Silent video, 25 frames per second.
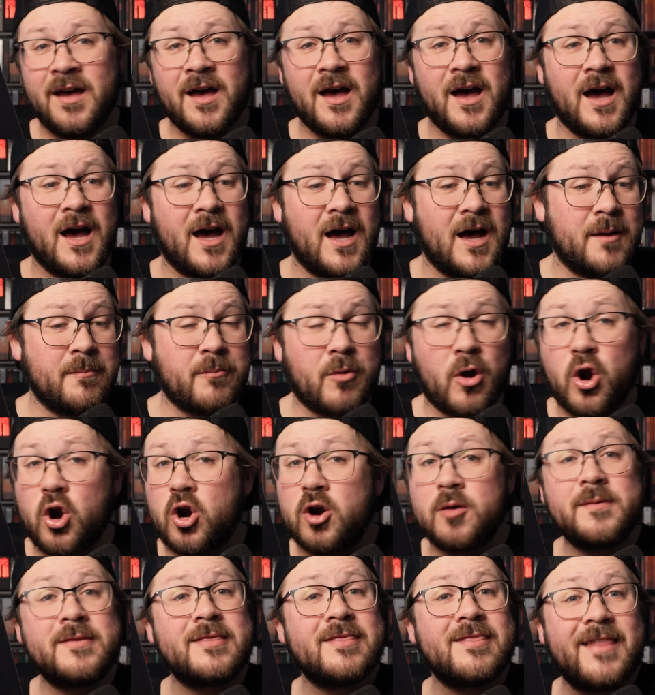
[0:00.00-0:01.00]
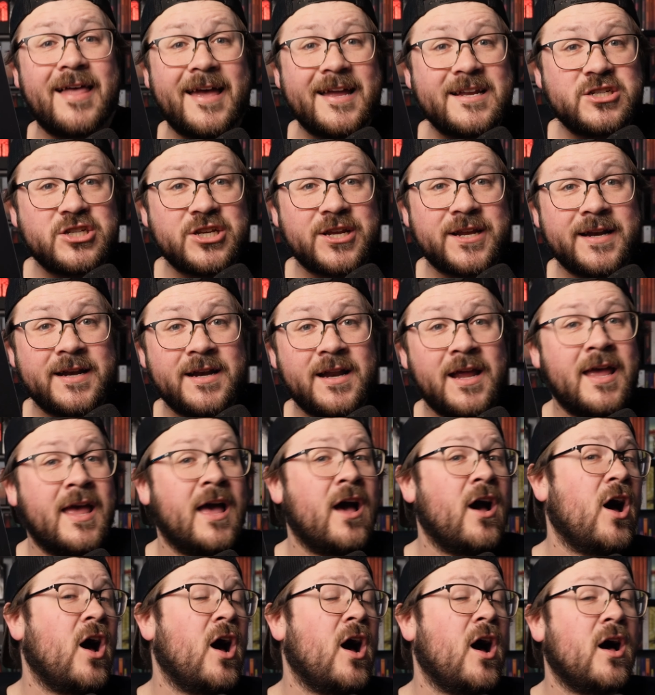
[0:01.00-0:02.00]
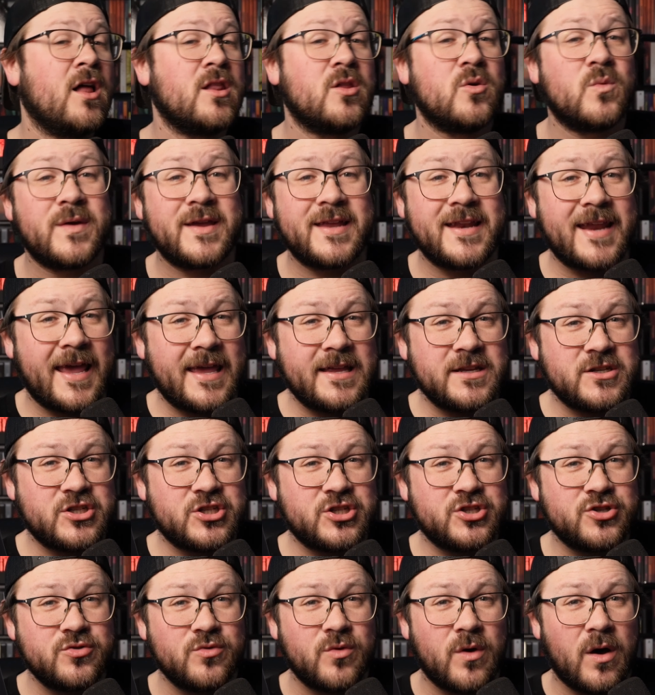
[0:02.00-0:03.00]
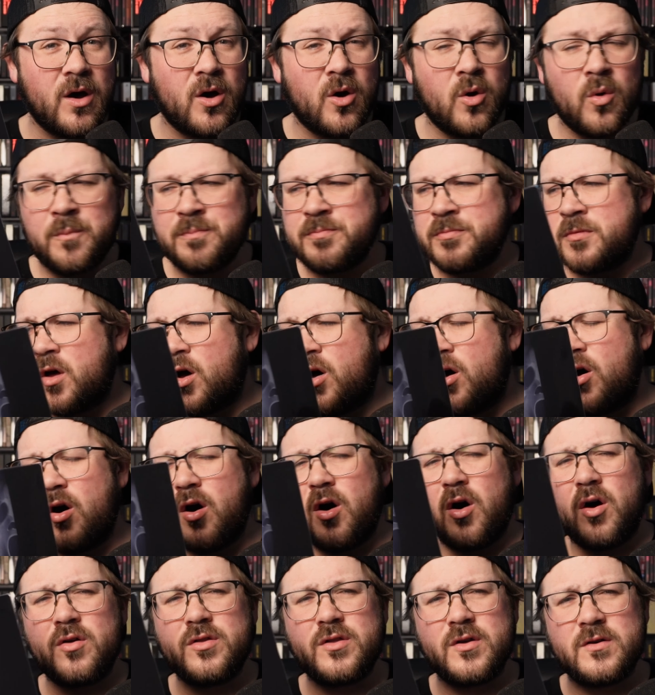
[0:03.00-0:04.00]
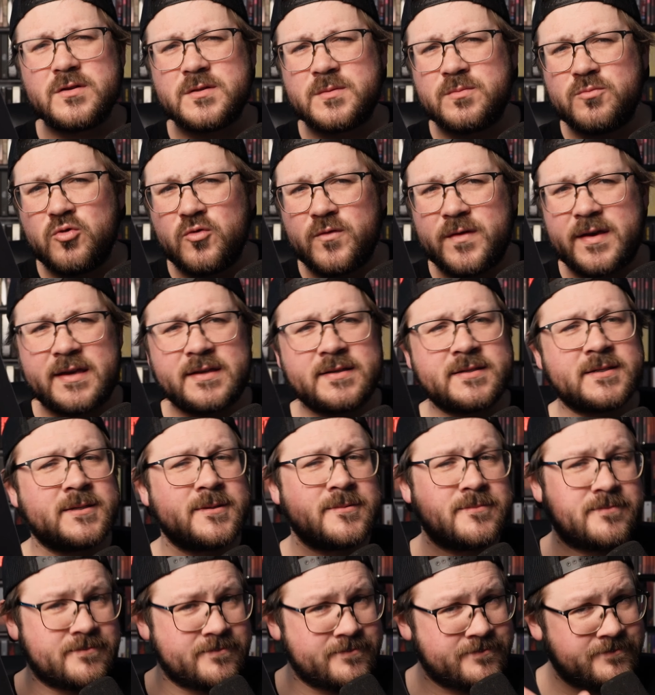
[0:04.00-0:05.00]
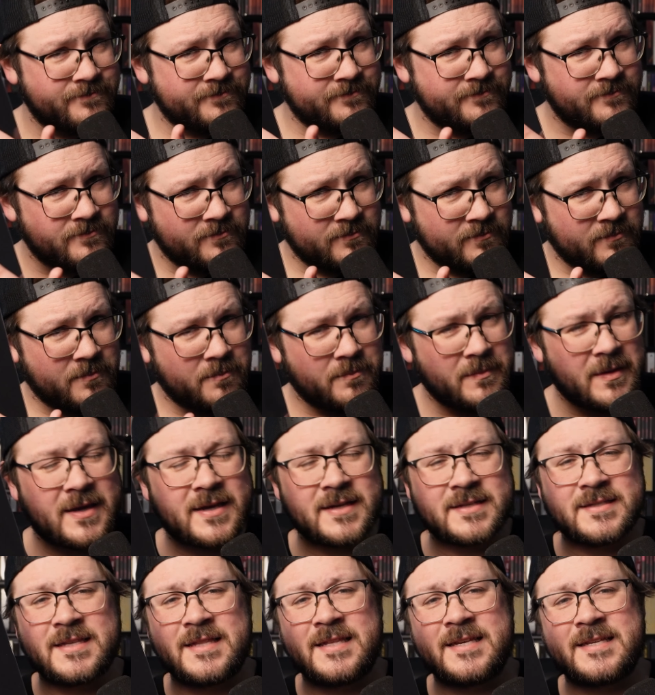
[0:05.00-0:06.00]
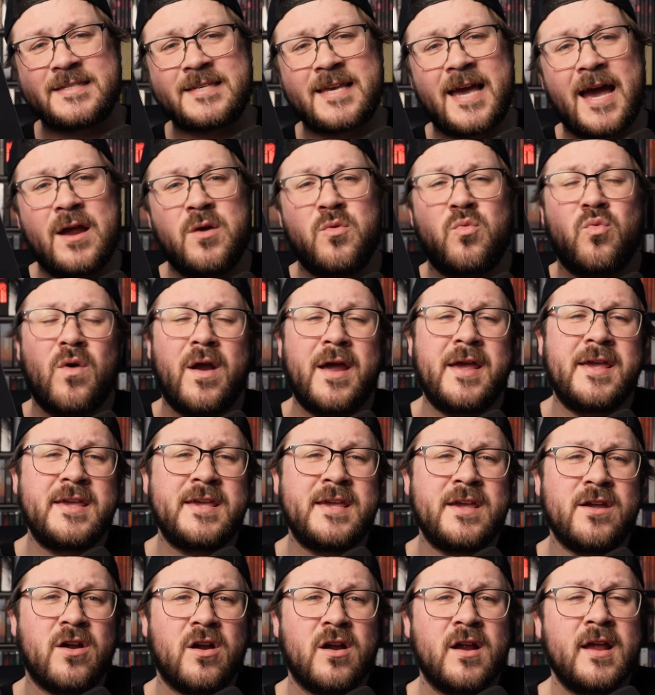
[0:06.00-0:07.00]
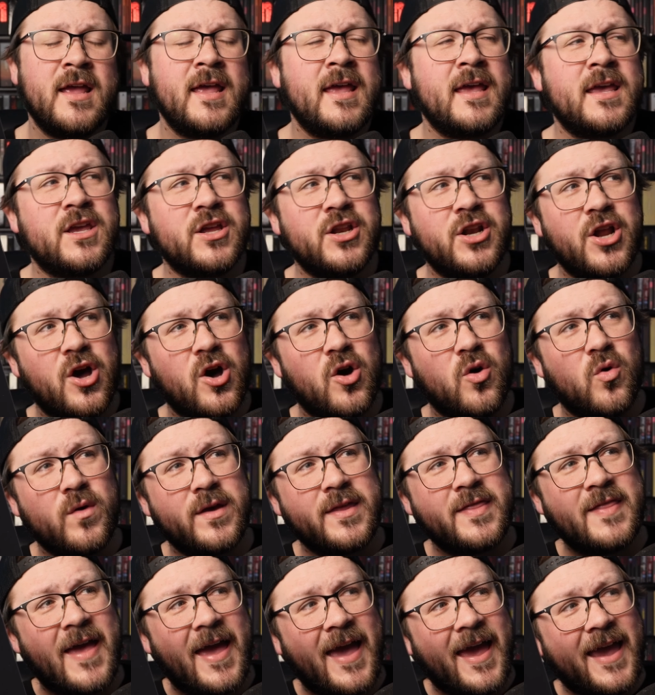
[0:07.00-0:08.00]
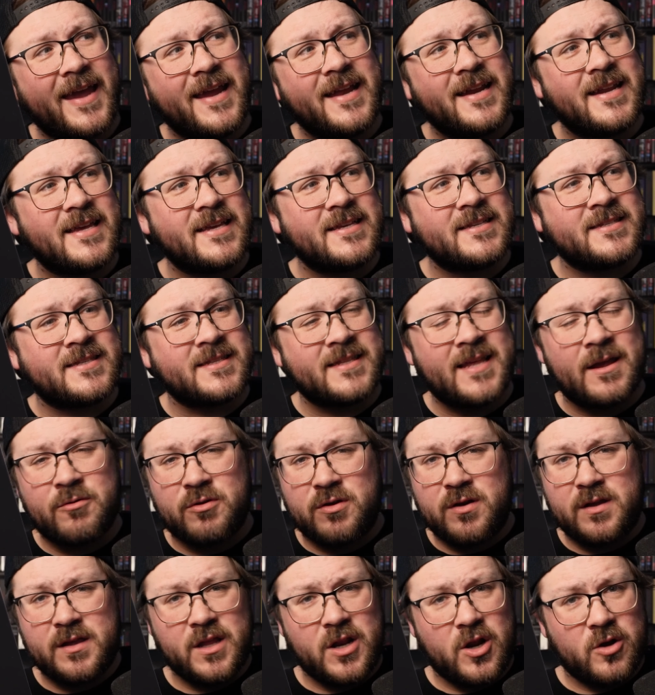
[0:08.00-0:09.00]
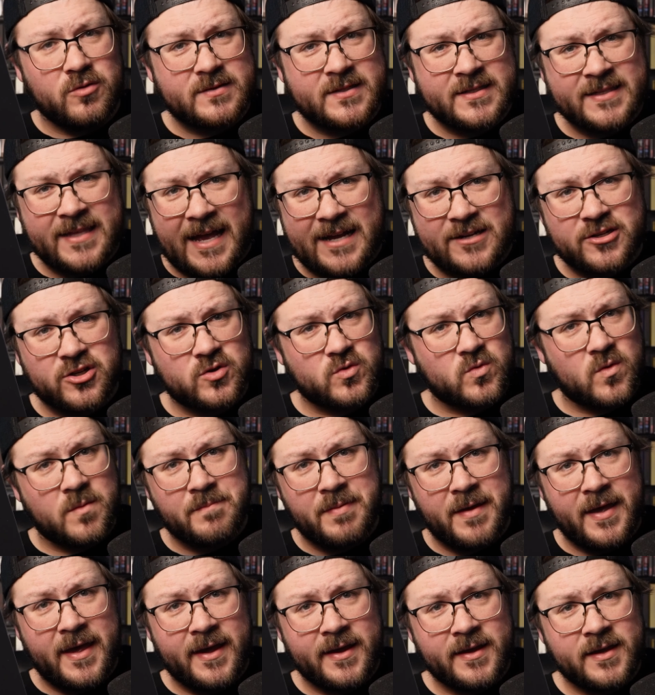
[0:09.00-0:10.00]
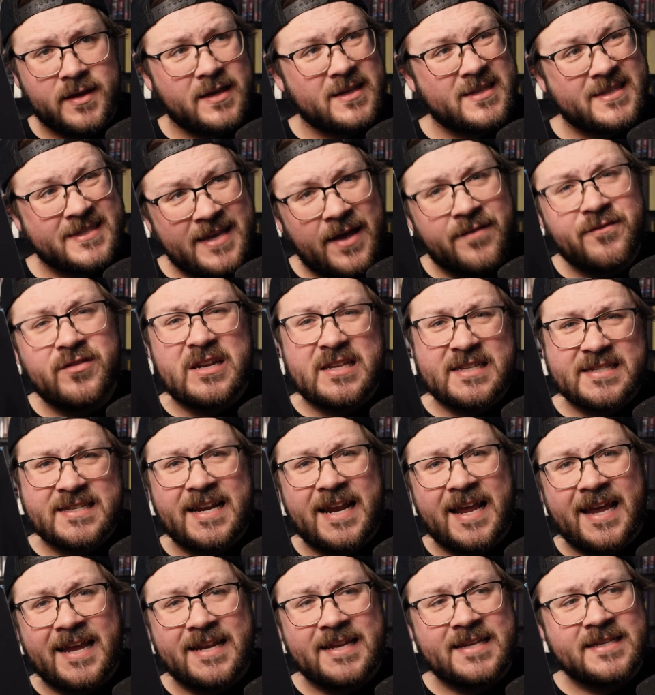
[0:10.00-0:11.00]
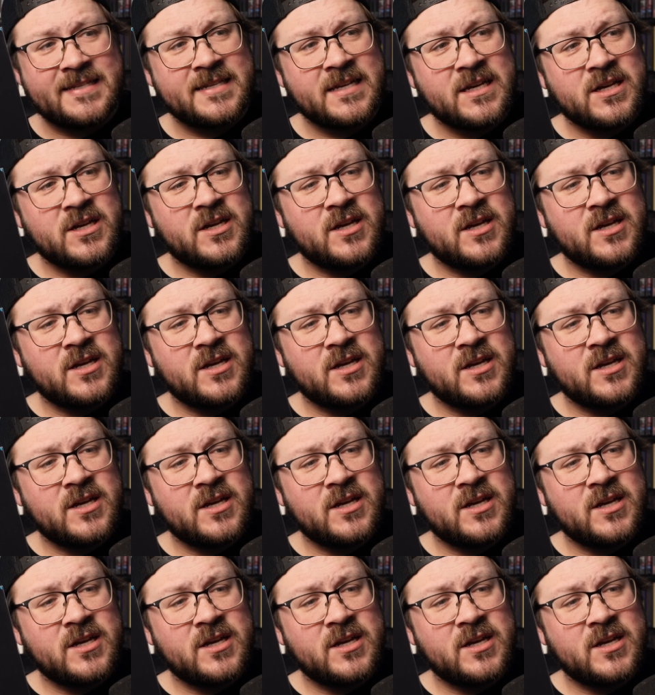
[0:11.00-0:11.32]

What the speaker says: Urban Legend, Halloween H2O, all those movies because of this guy right here. In the 80s, they were, slashers were big. It's 70s and 80s.